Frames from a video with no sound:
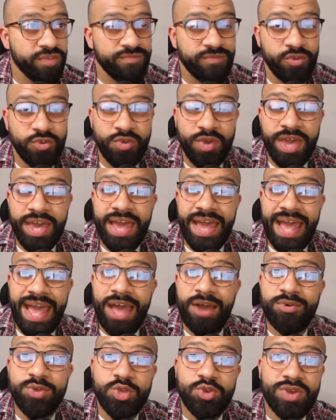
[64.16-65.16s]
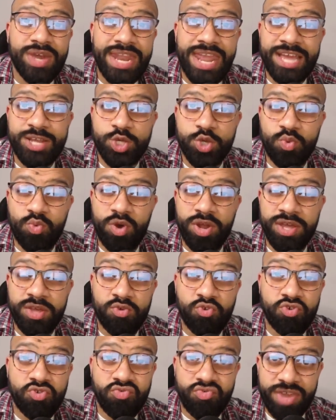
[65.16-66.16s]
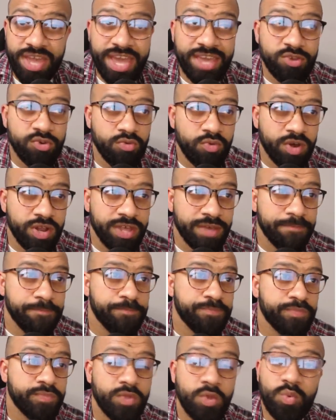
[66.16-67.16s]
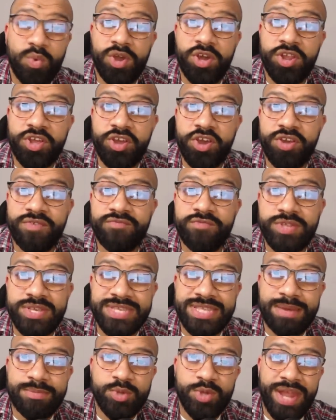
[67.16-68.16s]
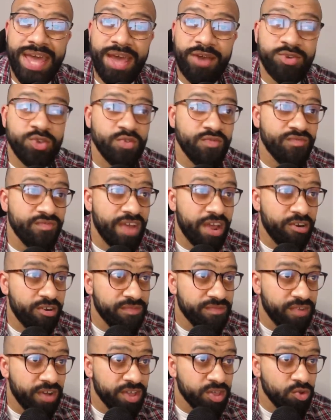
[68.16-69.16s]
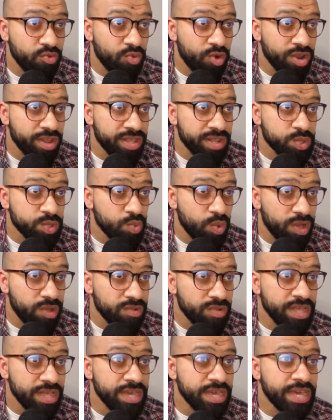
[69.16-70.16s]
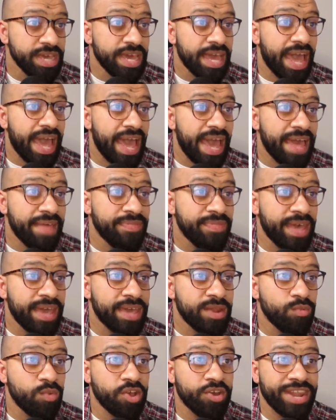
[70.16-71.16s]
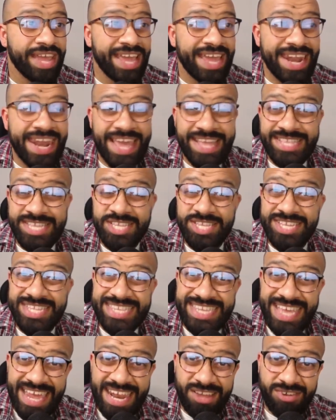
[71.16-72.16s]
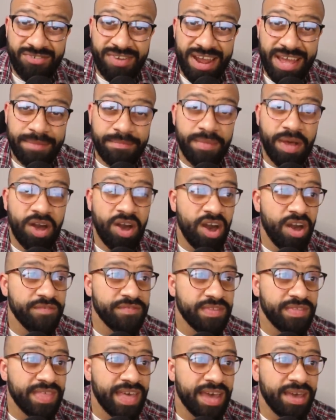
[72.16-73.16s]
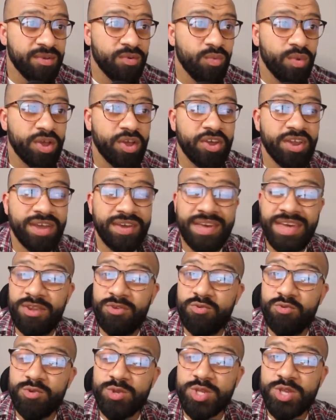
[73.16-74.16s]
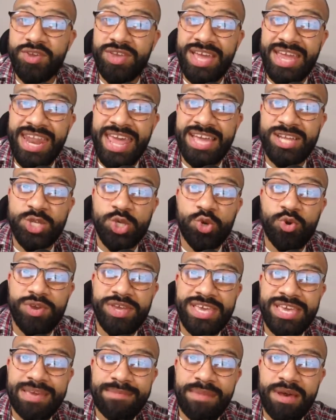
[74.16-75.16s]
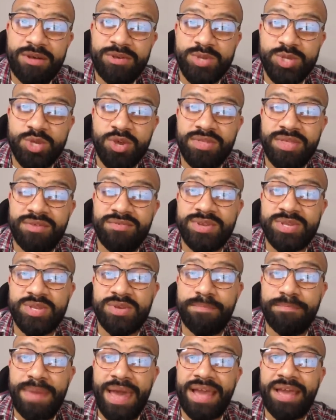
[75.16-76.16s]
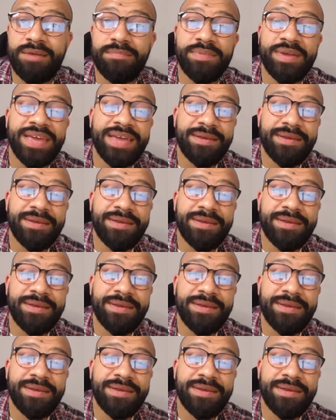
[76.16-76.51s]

through how you connect your wallet or create your wallet. We're going to go through the steps on how you verify your wallet as well, and then we're going to connect it to Telegram. After that, we're going to then also connect your email so there is a backup